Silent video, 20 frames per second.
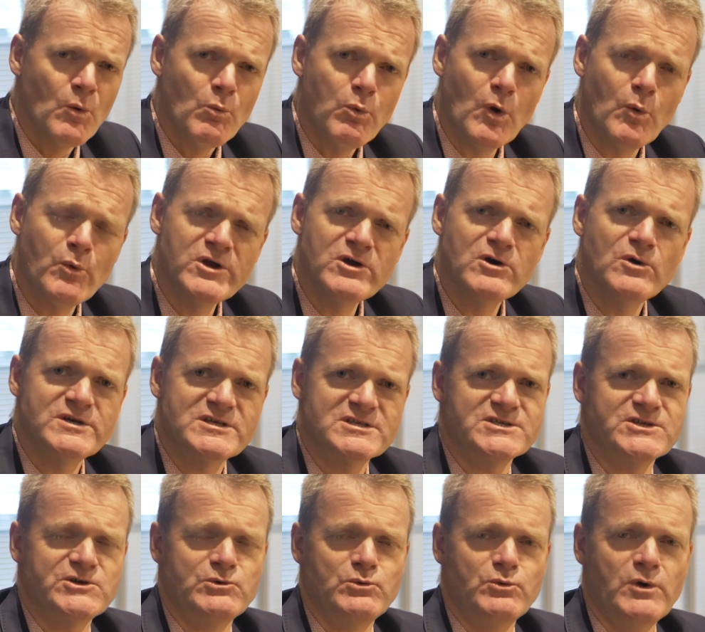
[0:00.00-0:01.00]
What we
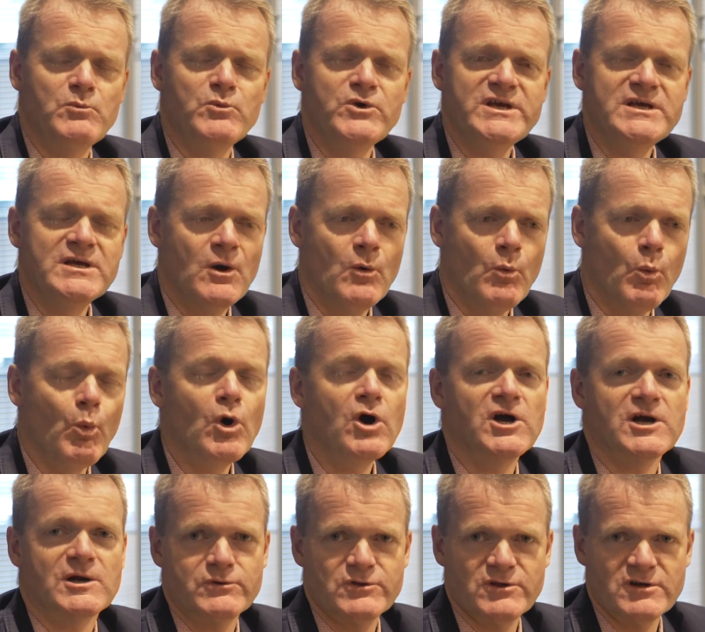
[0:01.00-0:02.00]
always do when we
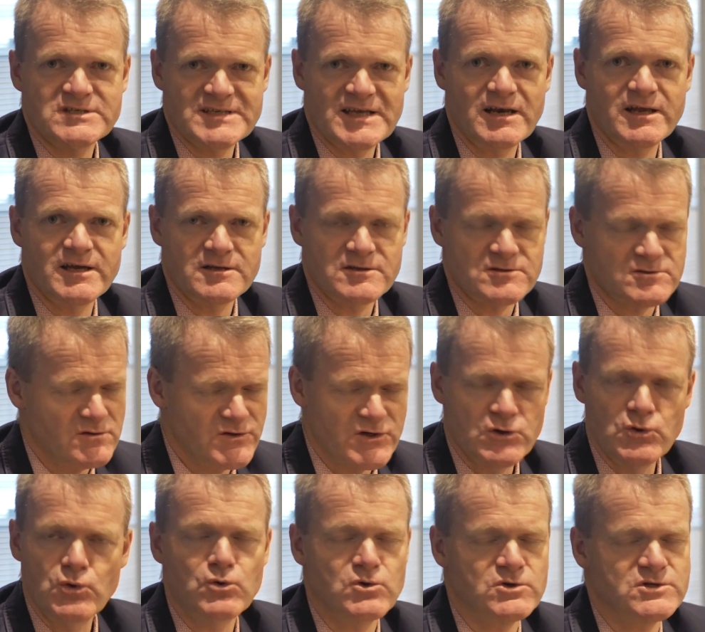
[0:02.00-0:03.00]
work with our delegates on the
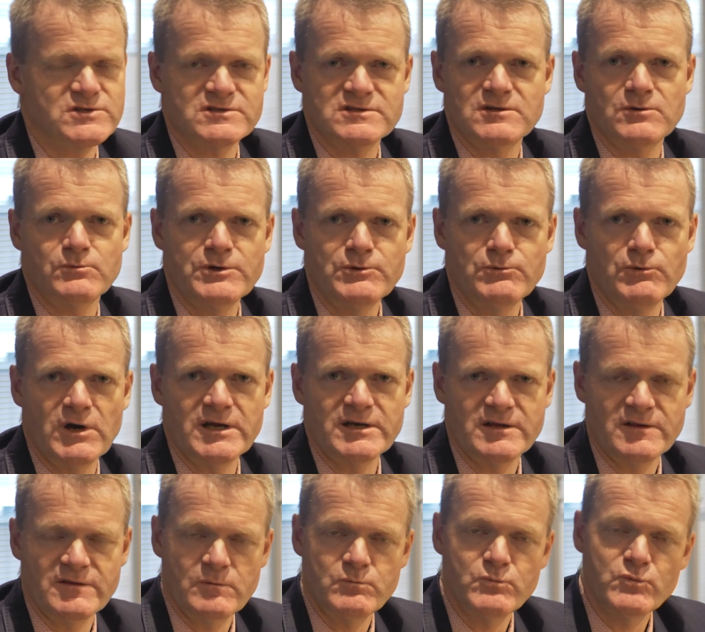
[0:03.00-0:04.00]
courses that we
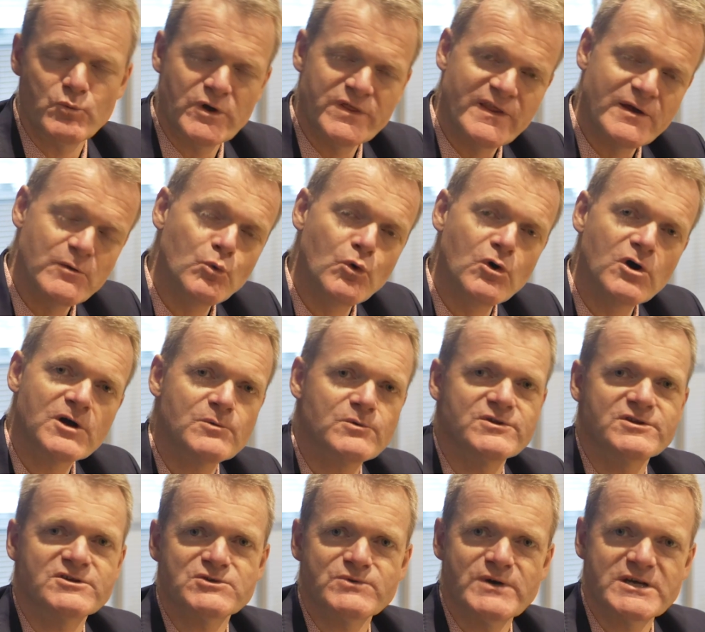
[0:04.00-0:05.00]
run and then when they work
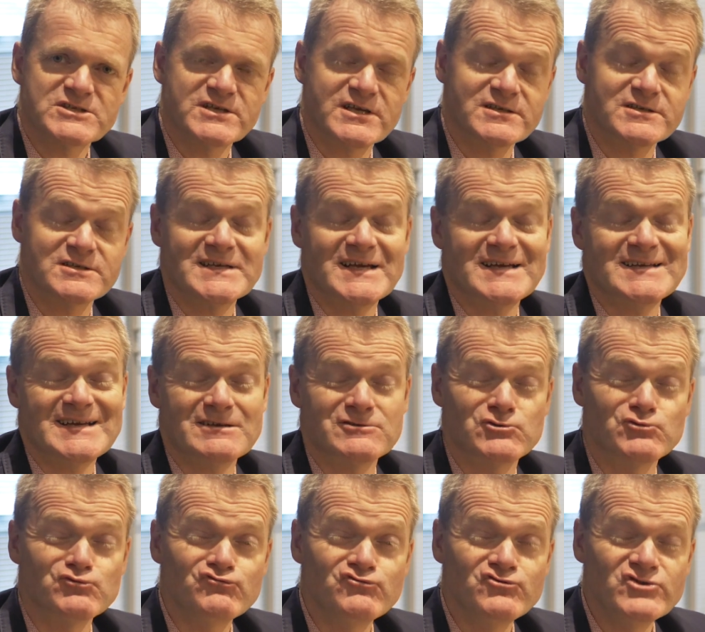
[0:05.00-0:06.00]
with us to actually understand how
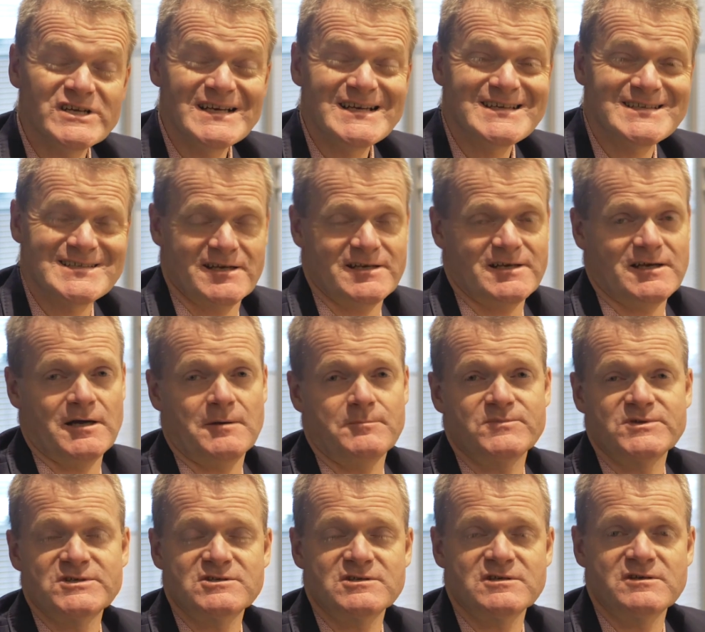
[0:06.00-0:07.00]
to really set
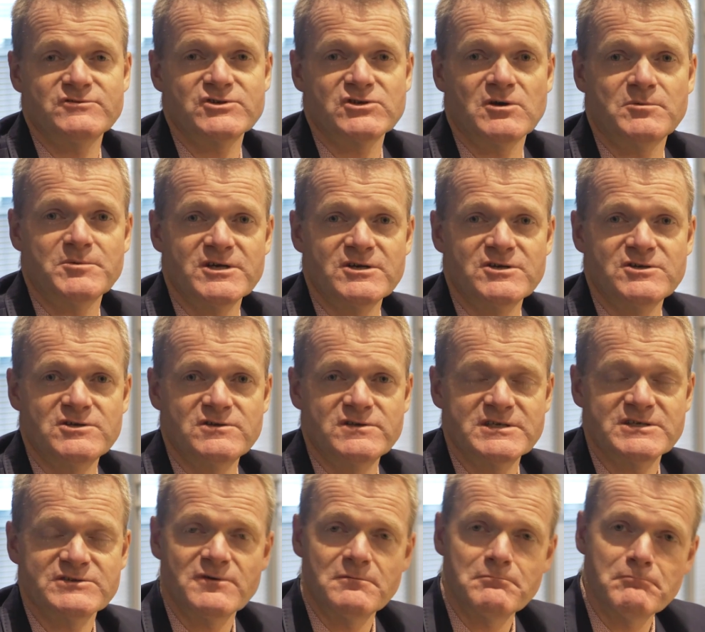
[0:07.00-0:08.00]
up these service accommodation
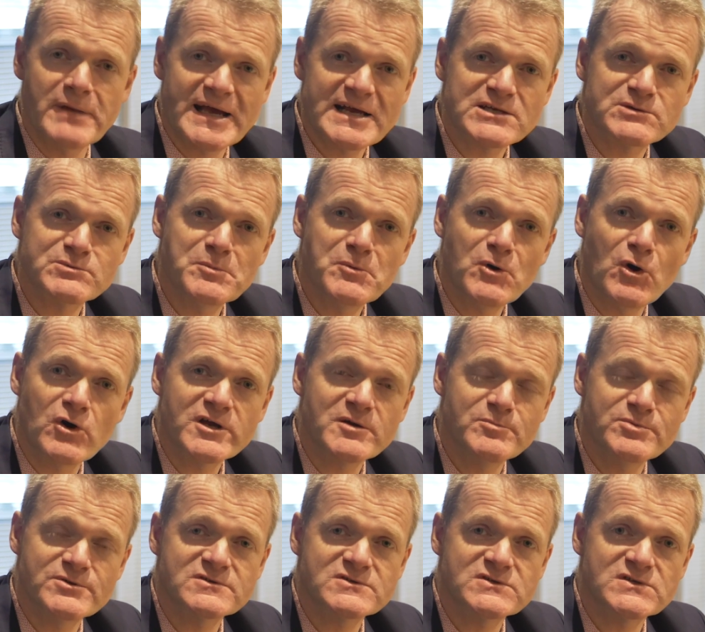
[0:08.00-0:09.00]
units for maximum
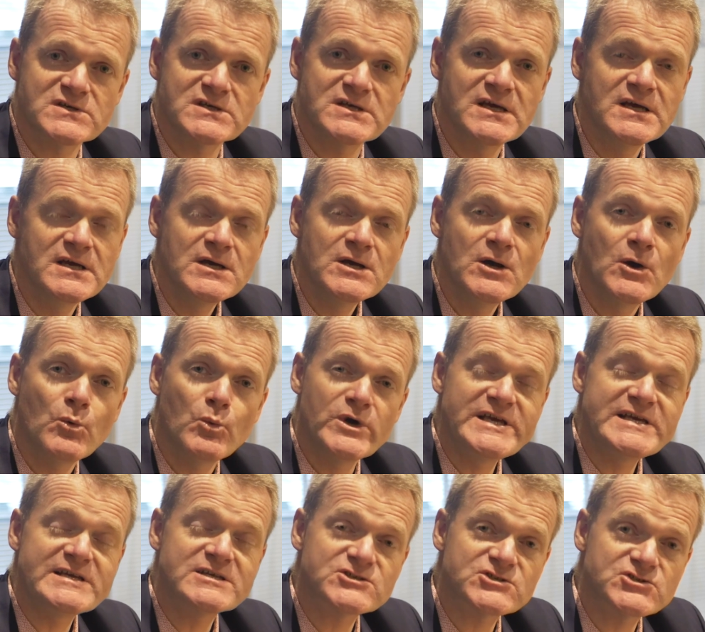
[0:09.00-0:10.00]
occupancy,
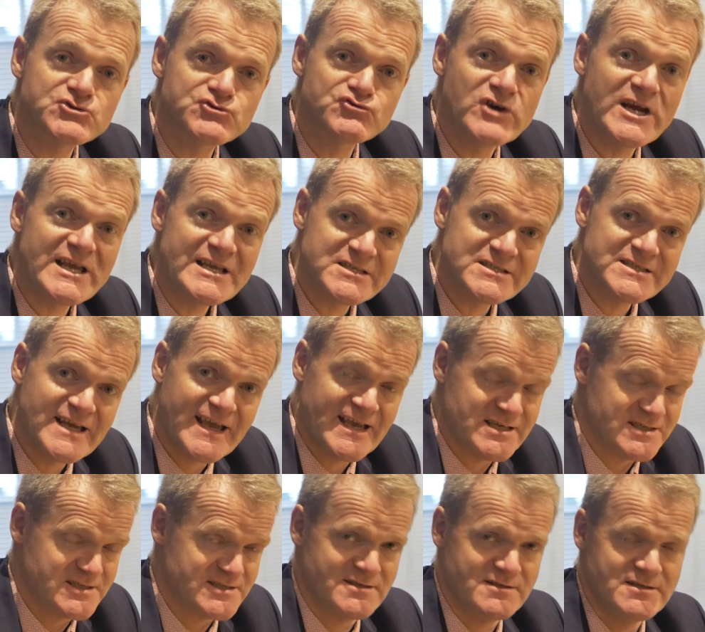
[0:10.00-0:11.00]
we stress
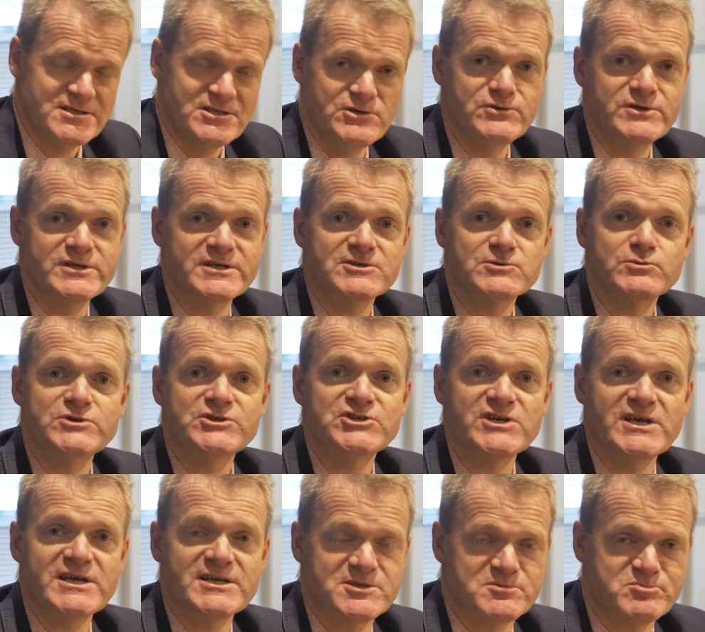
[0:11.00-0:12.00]
test the units. We
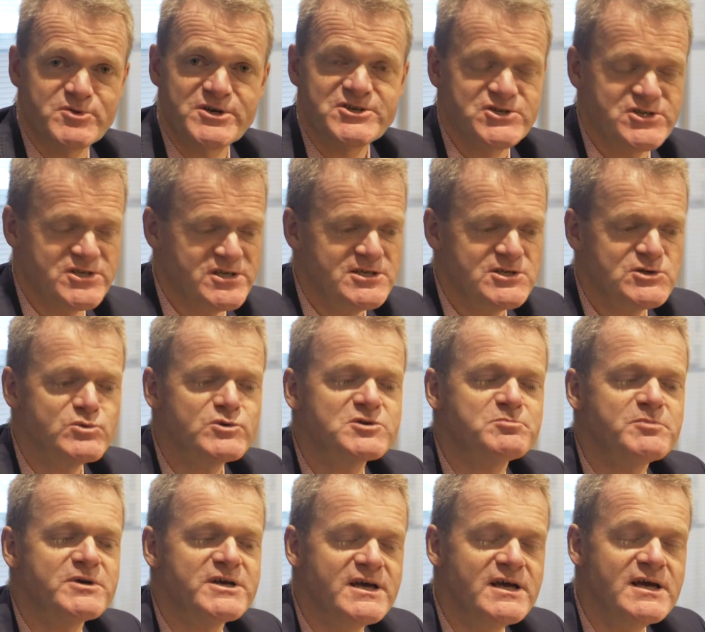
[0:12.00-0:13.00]
share spreadsheets, we
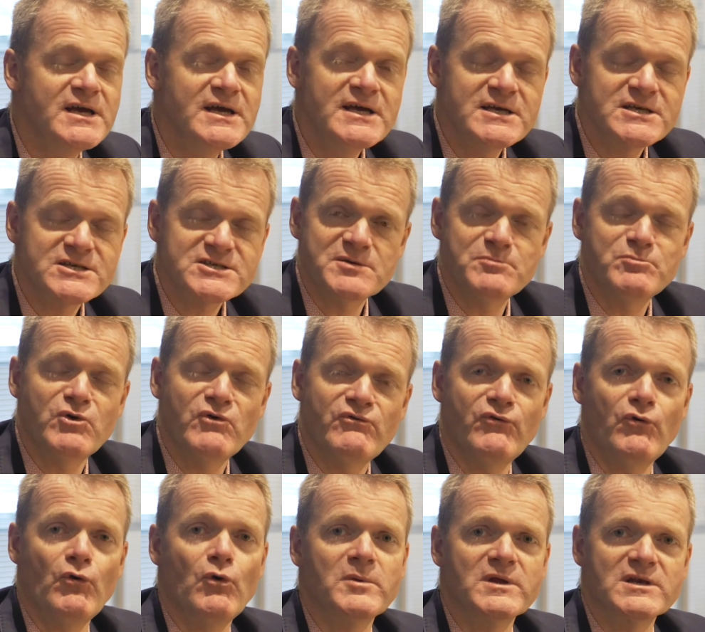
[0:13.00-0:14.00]
share simple
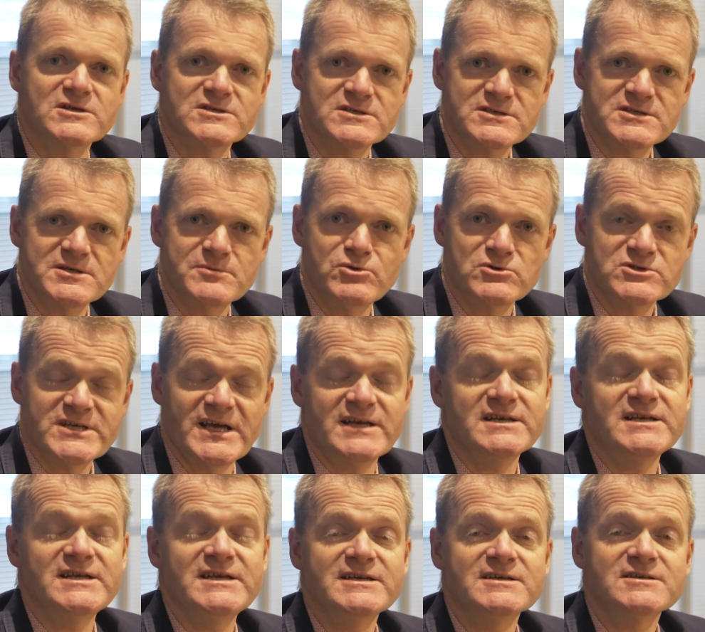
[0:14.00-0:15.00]
formulas and simple
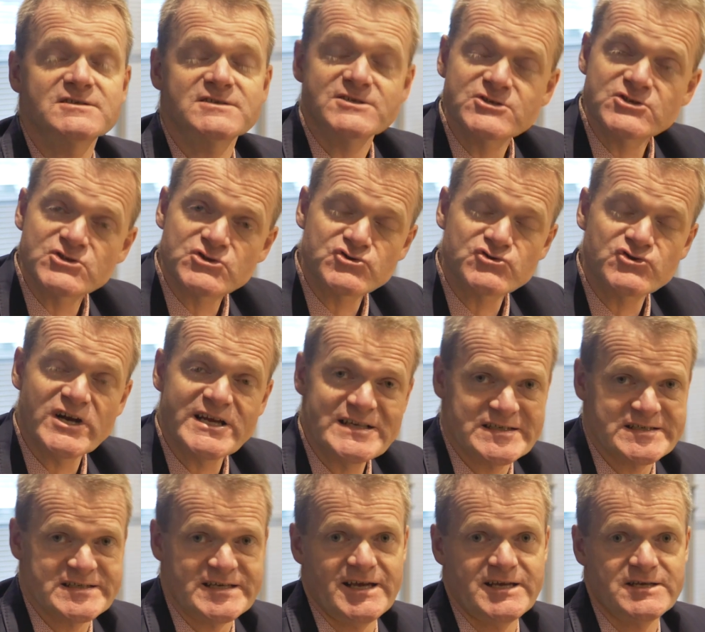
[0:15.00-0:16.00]
techniques to
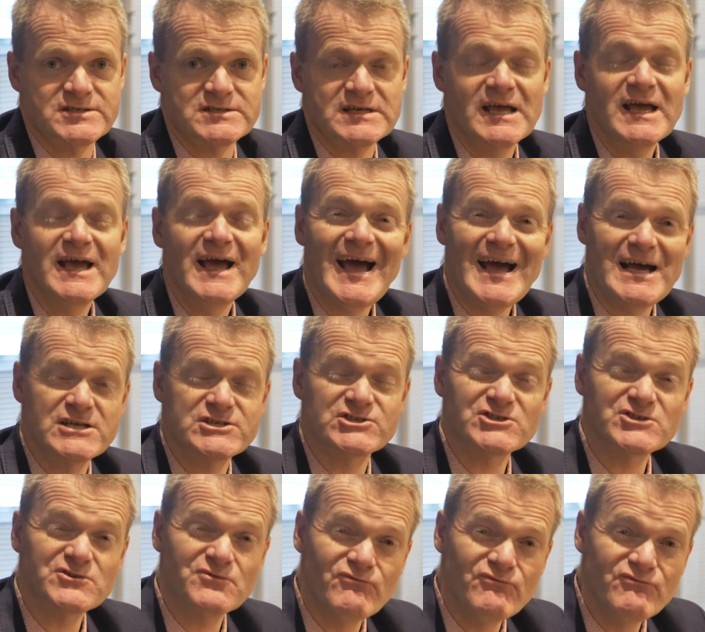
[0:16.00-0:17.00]
stress test at
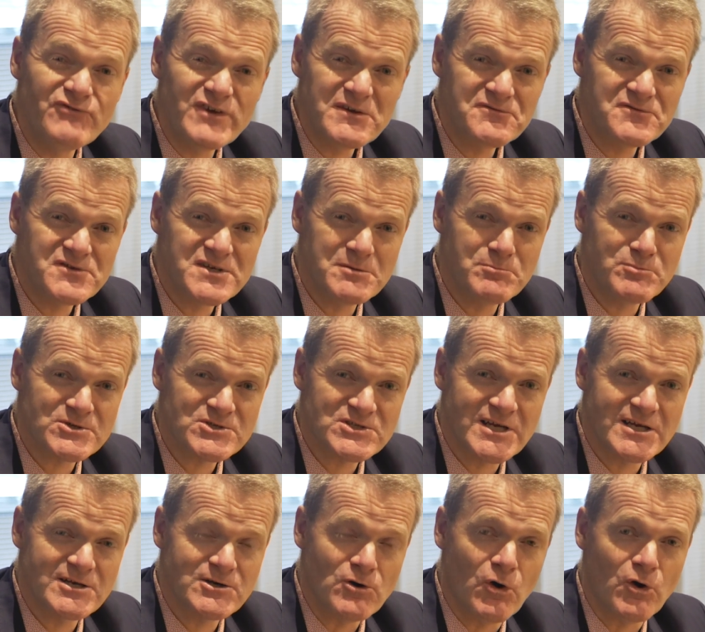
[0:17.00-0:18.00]
just
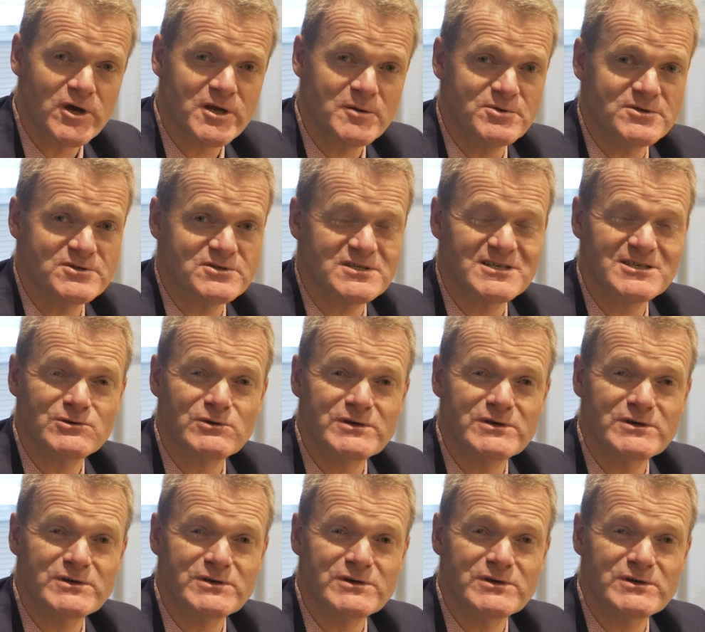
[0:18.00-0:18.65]
50% occupancy.